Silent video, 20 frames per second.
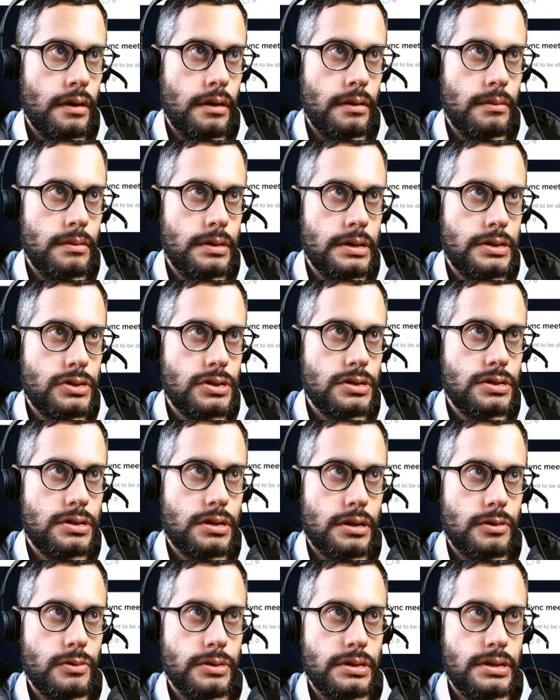Let's just start
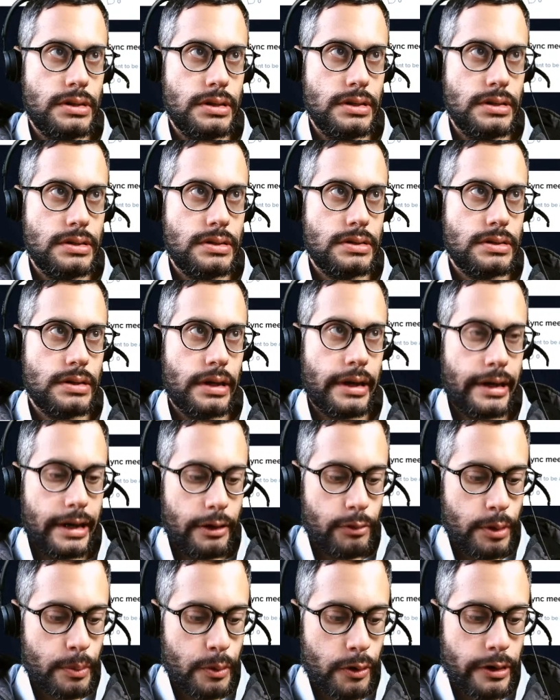with this. I can't
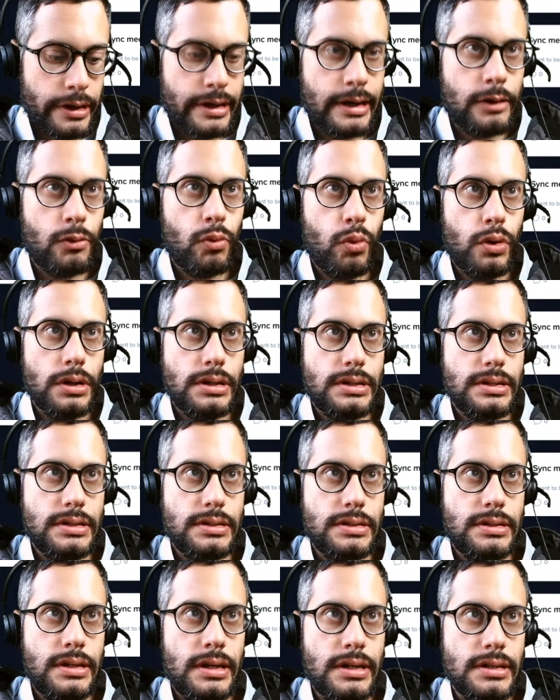remember right now what this
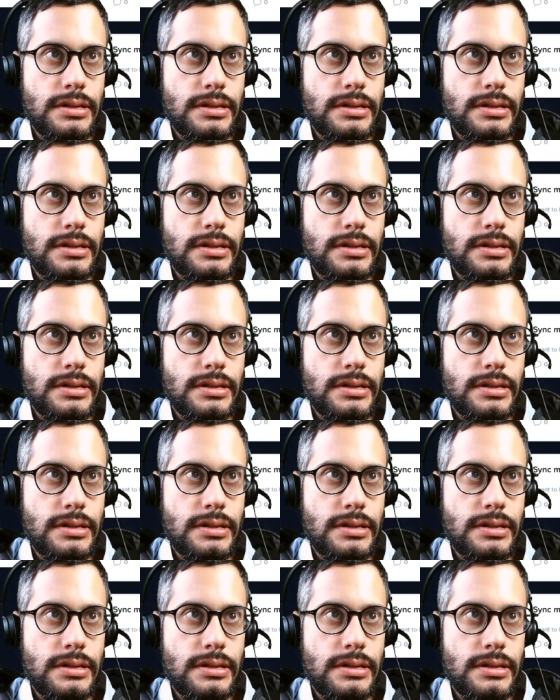does,